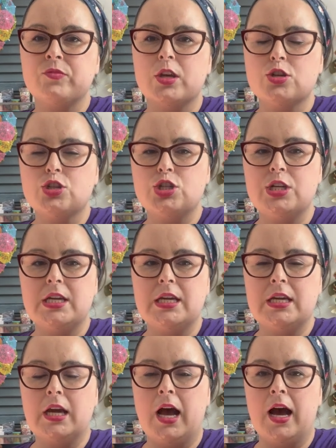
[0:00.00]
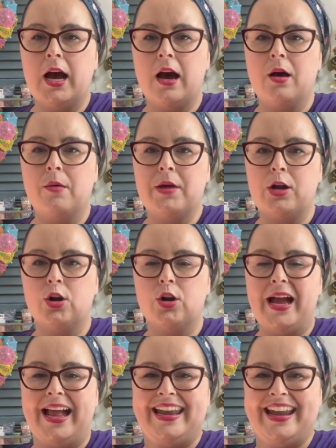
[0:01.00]
She, uh, I met
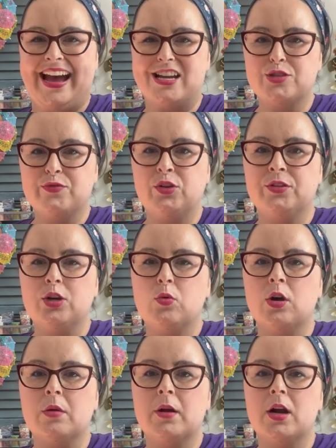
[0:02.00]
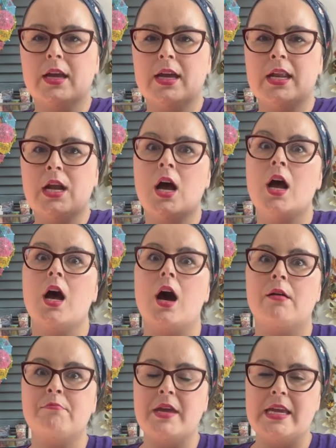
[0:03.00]
her at Nashville Needlework Market.
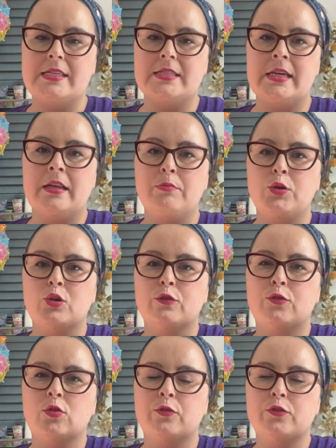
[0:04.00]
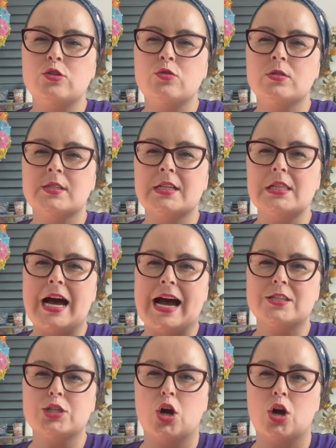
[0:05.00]
Amazing, beautiful fused
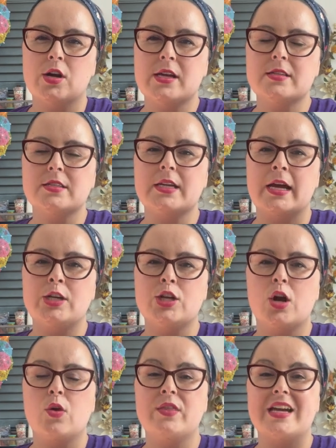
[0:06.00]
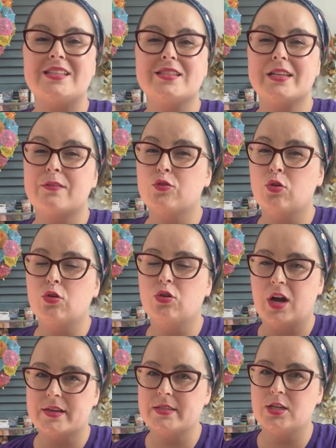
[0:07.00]
glass artist. I know that several
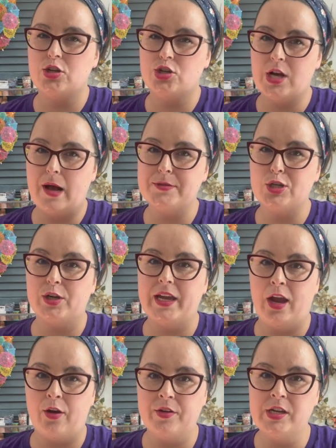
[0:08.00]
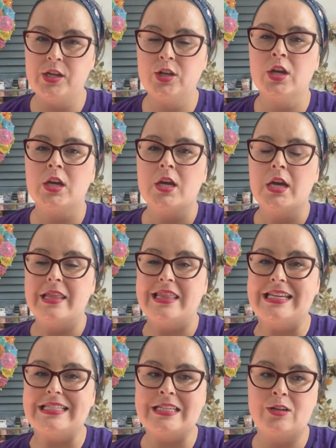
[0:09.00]
cross stitch shops are carrying
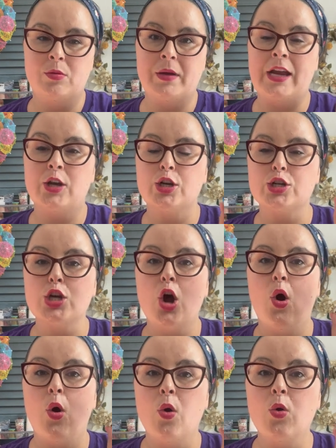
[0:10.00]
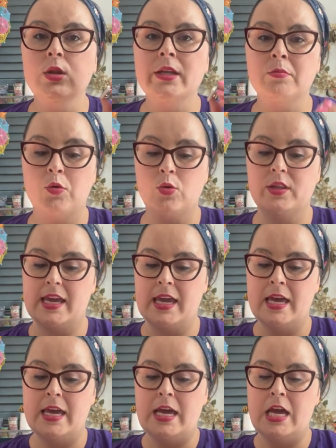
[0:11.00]
these needle minders. Holy moly.
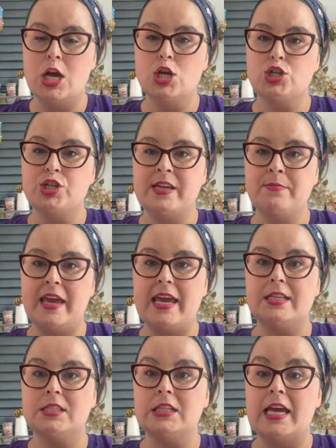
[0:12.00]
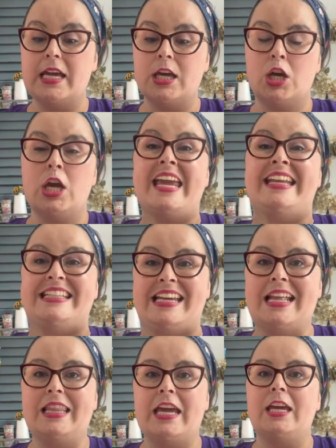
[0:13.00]
She makes like, in
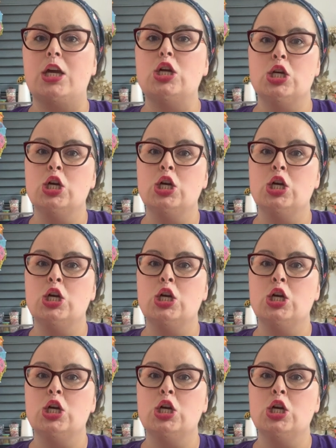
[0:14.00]
like,